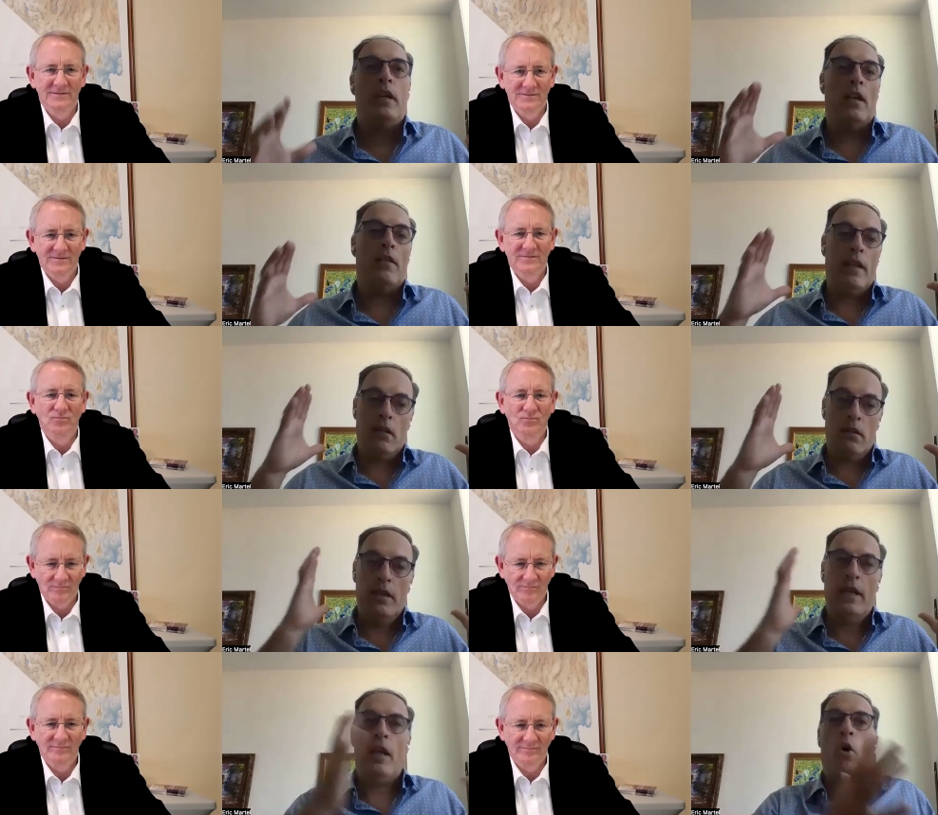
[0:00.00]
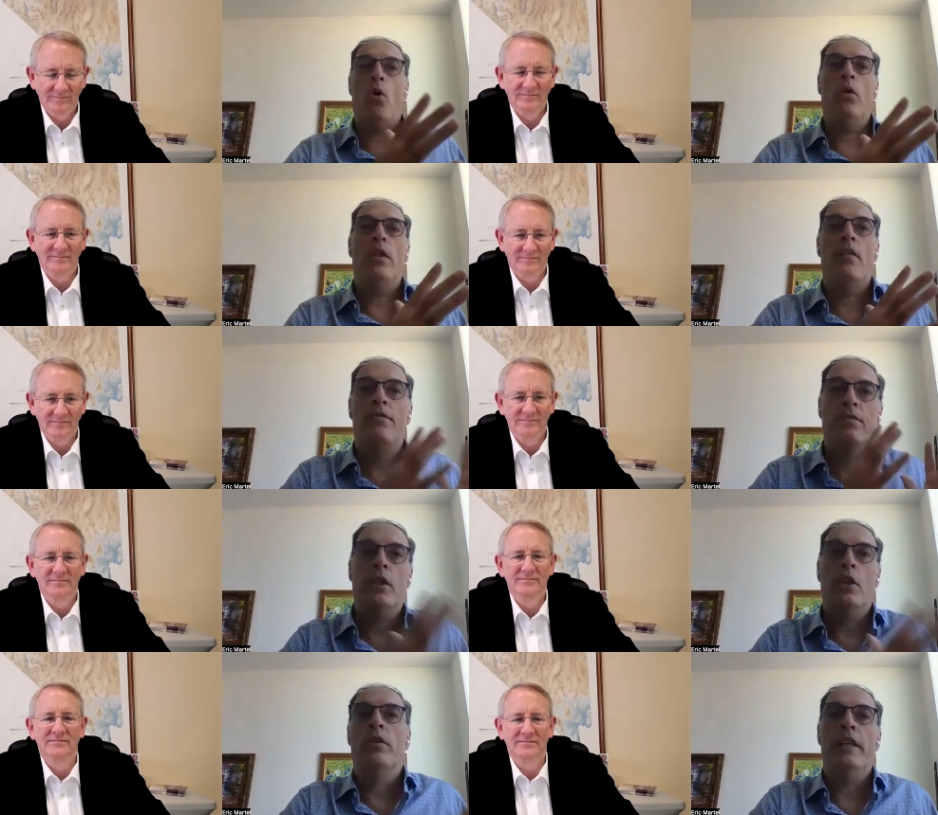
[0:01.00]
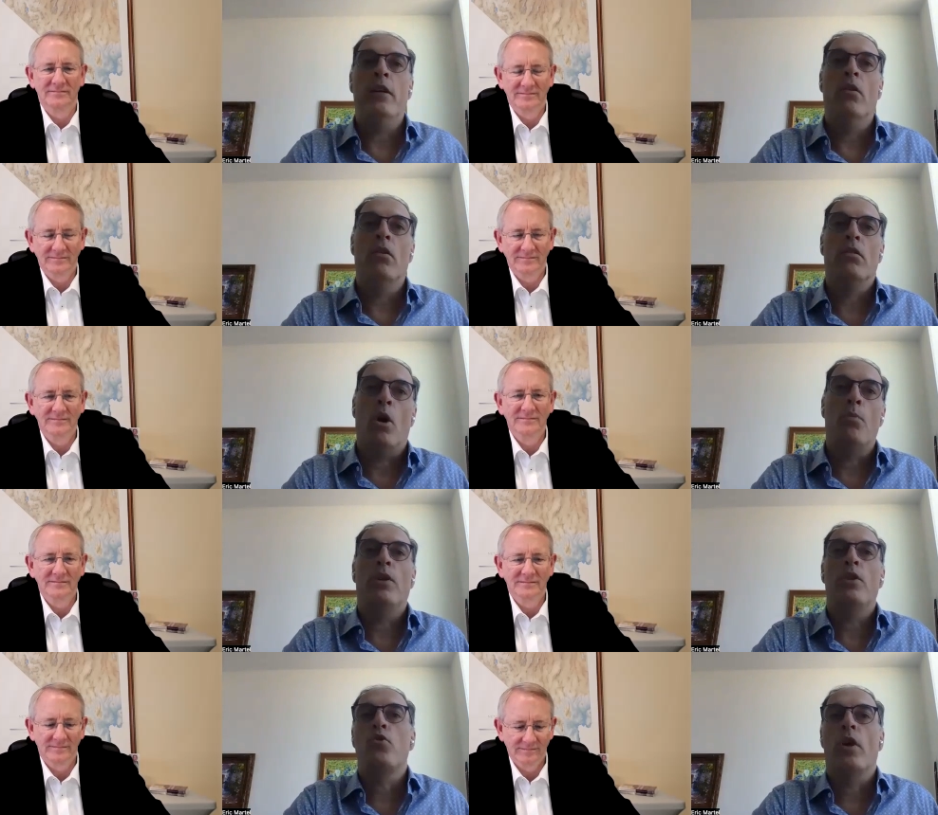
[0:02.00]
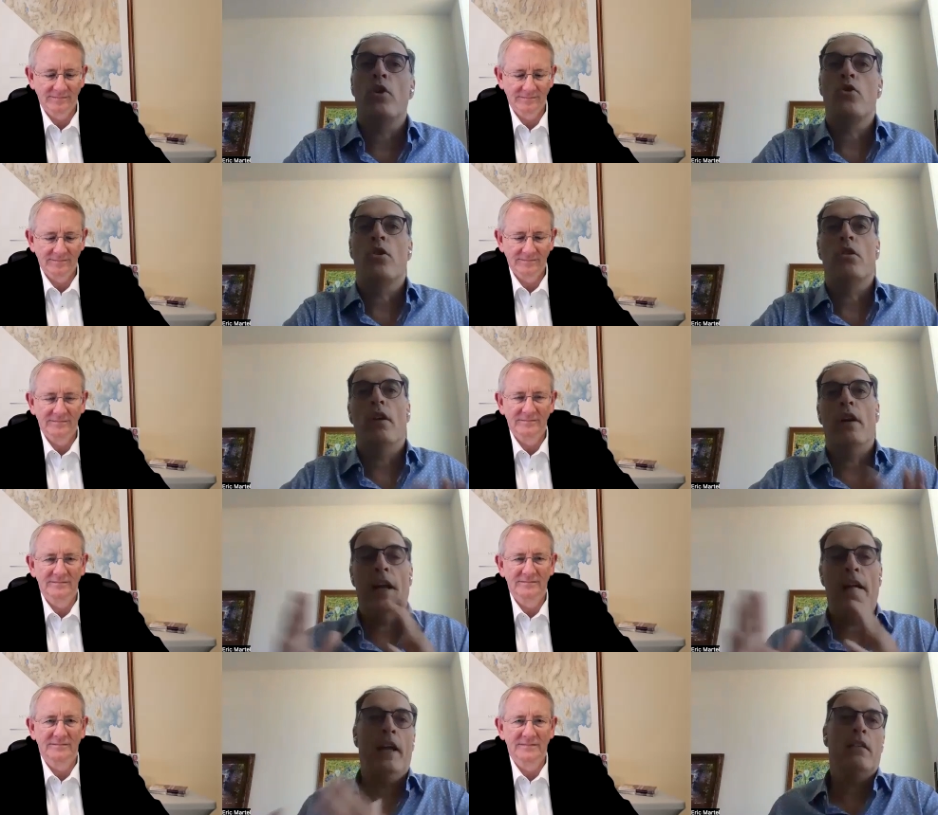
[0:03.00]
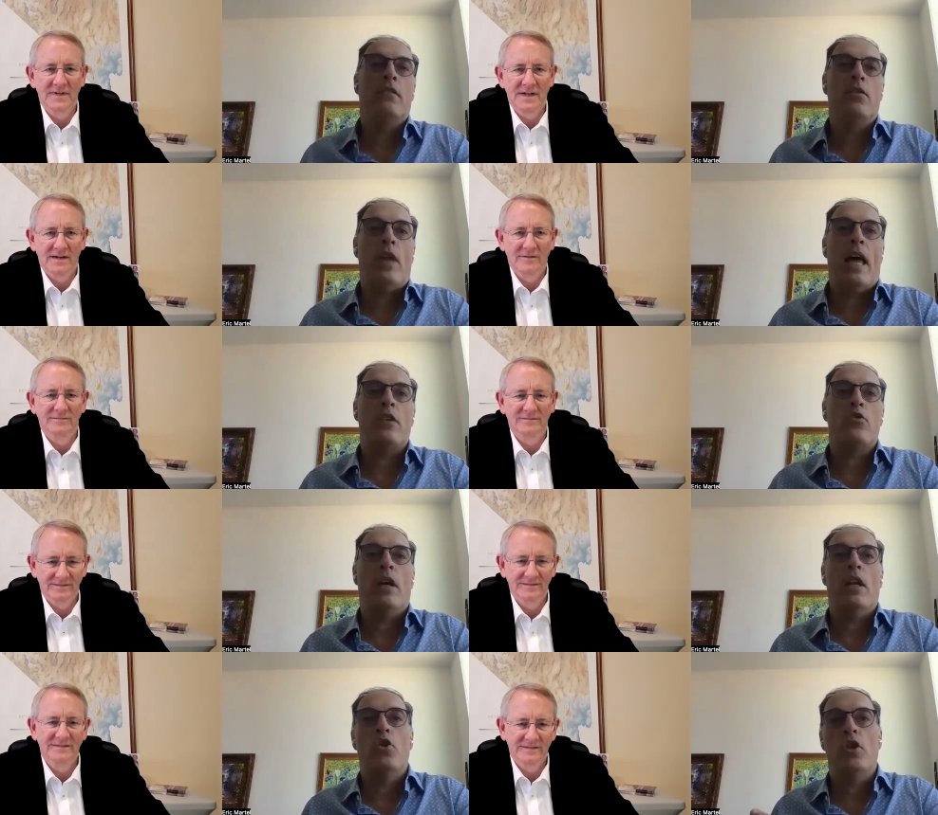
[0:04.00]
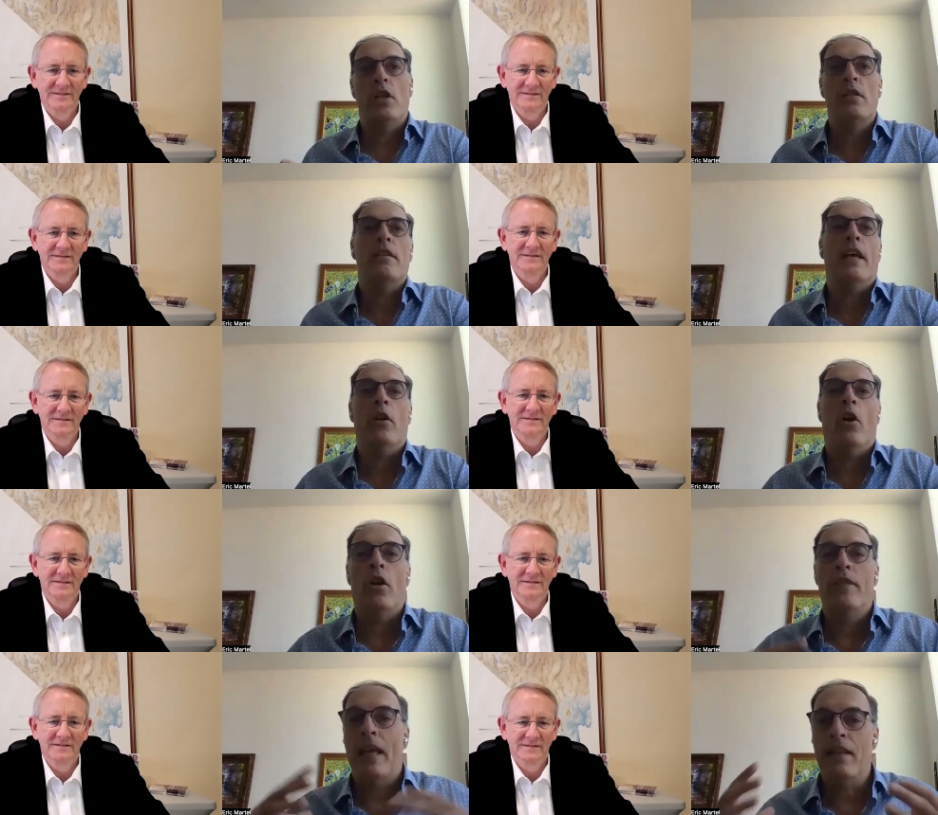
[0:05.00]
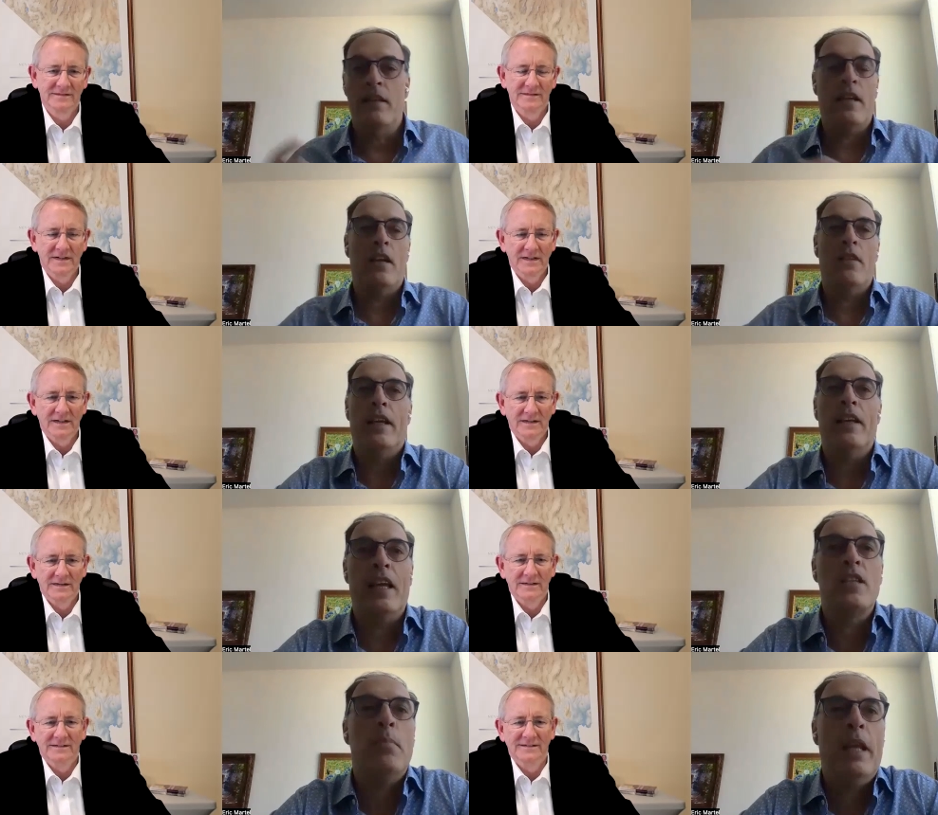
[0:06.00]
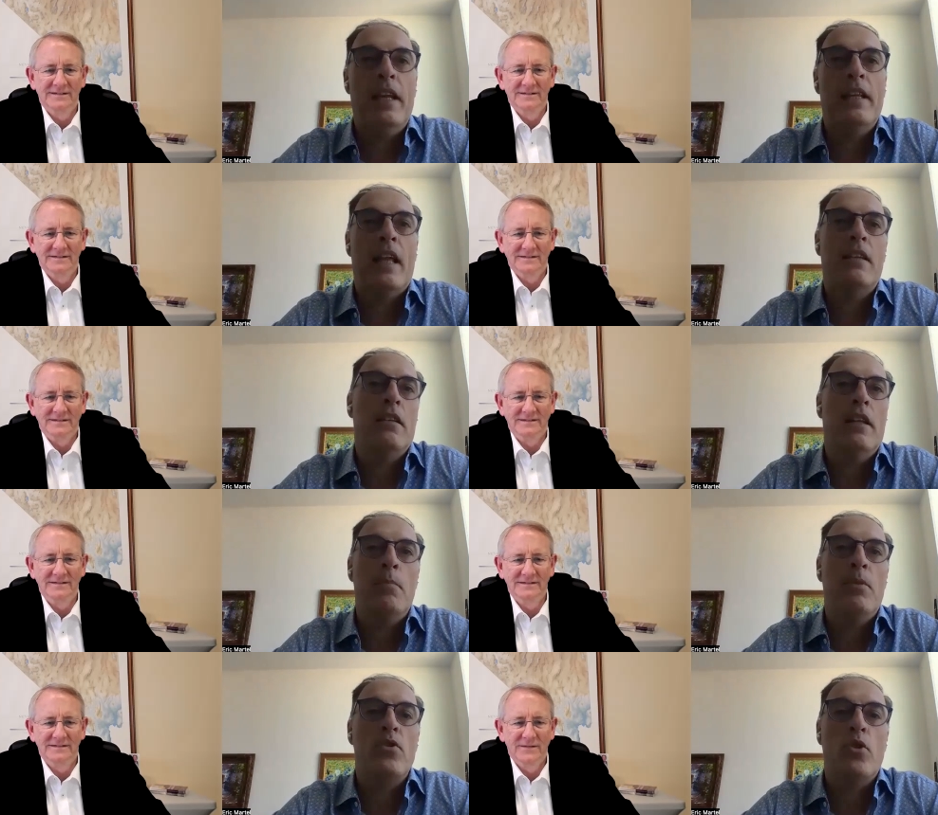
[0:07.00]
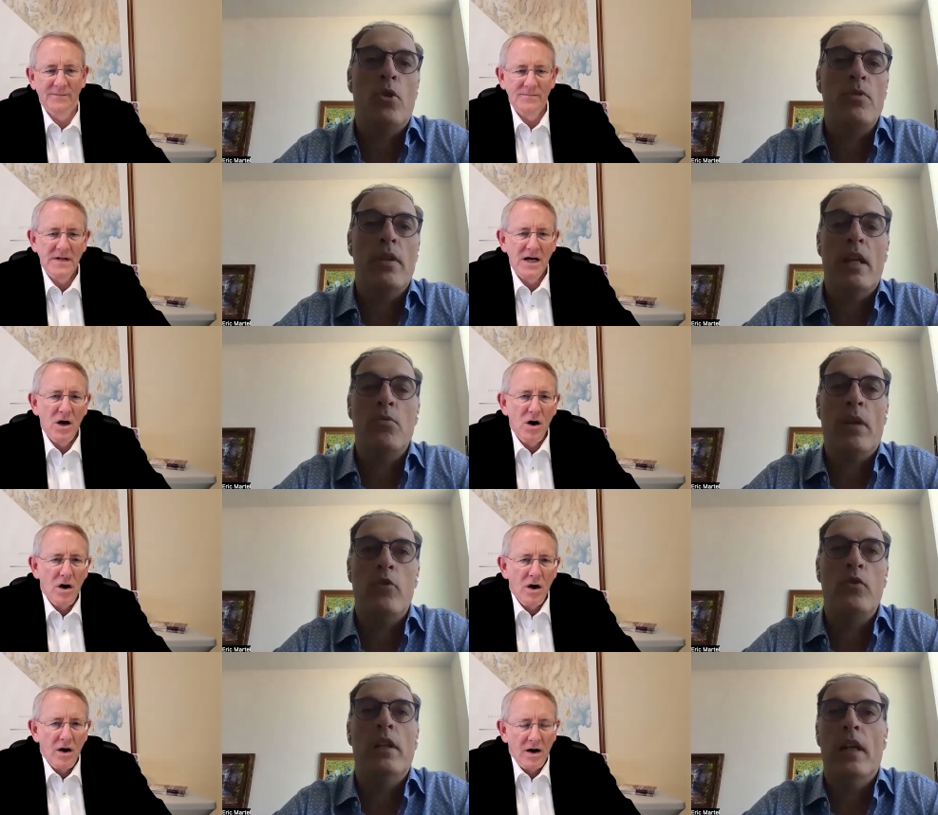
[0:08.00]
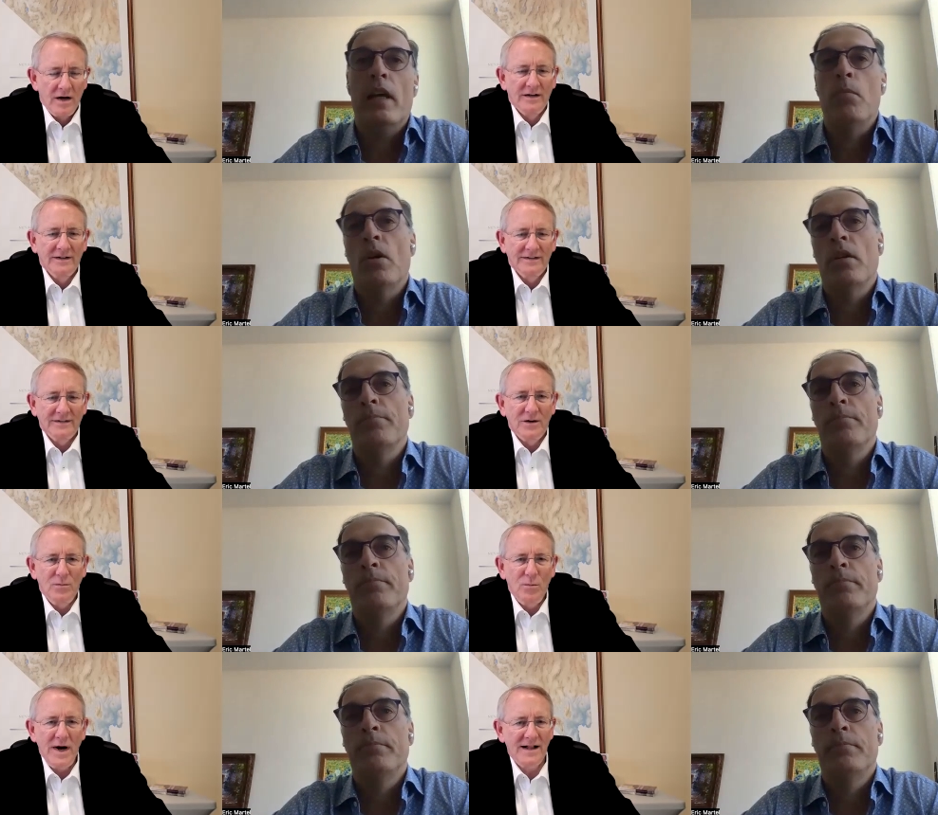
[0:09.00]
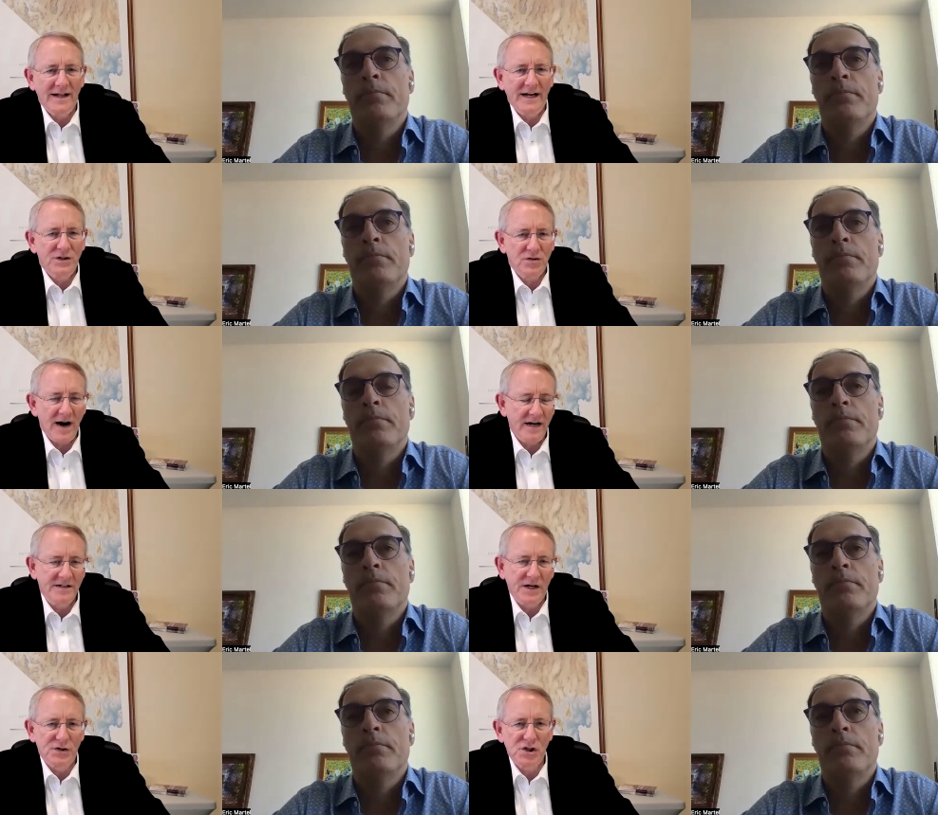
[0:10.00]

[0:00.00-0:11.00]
Speaker 1: kind of like get a hold of you know legal corporate structure and tax strategies and all of that and kind of like explaining that in layman's terms that's what i really like about it
Speaker 2: well and i try to tell